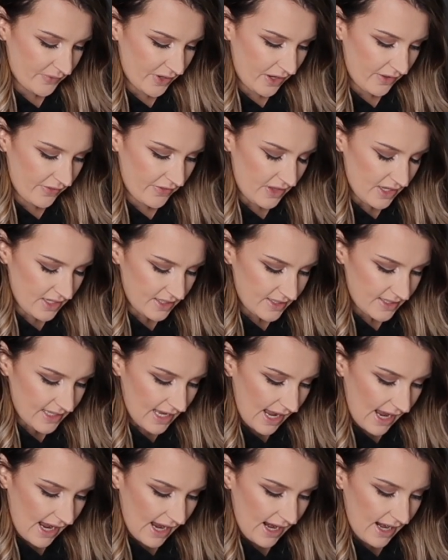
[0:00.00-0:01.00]
On this
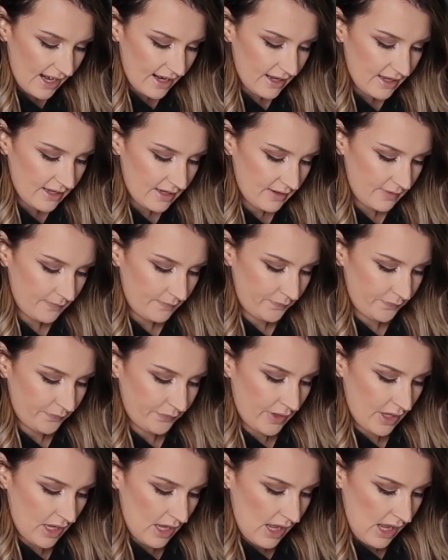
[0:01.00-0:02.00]
side,
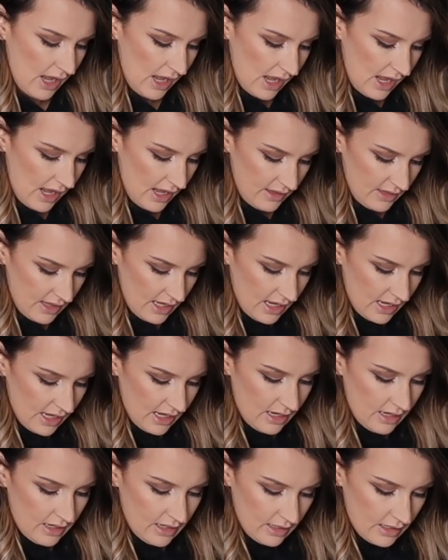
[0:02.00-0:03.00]
and
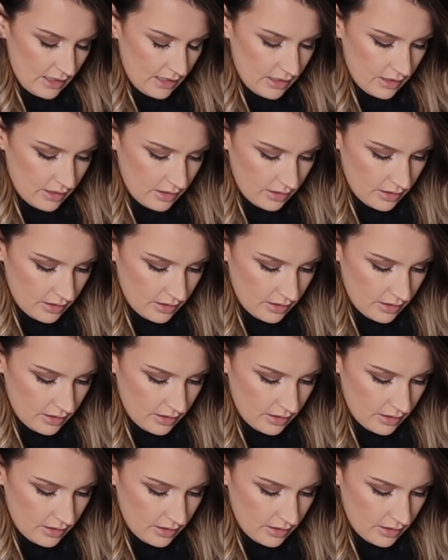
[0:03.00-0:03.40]
then